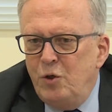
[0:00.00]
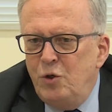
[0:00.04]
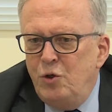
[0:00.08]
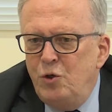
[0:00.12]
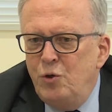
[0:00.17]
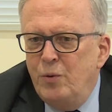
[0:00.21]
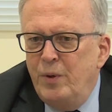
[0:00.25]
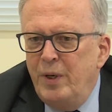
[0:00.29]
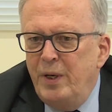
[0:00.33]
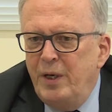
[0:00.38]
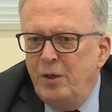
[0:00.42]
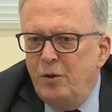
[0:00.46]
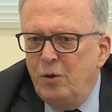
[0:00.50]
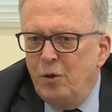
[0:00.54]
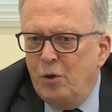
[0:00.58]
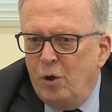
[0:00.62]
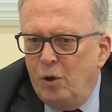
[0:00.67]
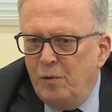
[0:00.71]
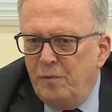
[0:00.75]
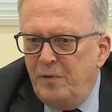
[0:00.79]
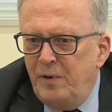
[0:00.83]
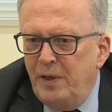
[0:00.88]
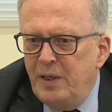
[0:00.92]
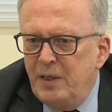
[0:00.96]
during the
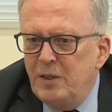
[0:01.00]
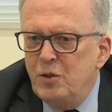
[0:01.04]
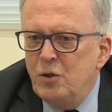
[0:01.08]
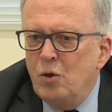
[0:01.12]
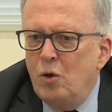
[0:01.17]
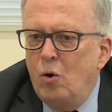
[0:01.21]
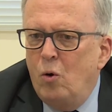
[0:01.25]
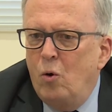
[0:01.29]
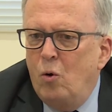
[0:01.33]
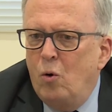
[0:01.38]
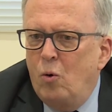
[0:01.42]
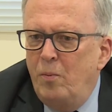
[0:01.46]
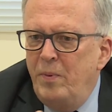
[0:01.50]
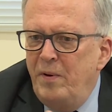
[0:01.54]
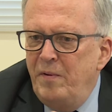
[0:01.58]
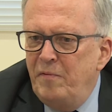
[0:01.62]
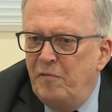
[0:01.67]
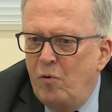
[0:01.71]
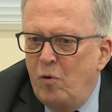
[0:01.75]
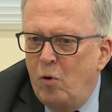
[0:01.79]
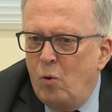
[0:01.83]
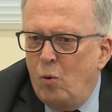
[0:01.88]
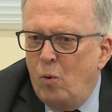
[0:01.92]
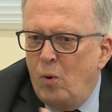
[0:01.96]
conflict or
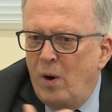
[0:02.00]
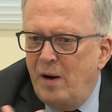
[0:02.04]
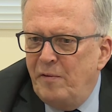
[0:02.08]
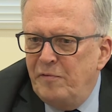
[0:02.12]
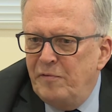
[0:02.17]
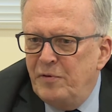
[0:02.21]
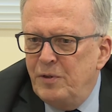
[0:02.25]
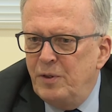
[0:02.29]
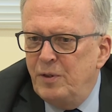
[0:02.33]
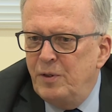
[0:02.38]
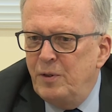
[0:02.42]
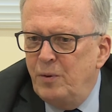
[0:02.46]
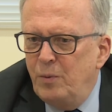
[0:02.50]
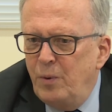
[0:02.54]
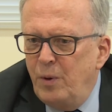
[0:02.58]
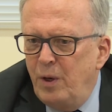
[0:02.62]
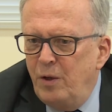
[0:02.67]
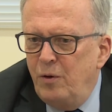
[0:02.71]
before or after,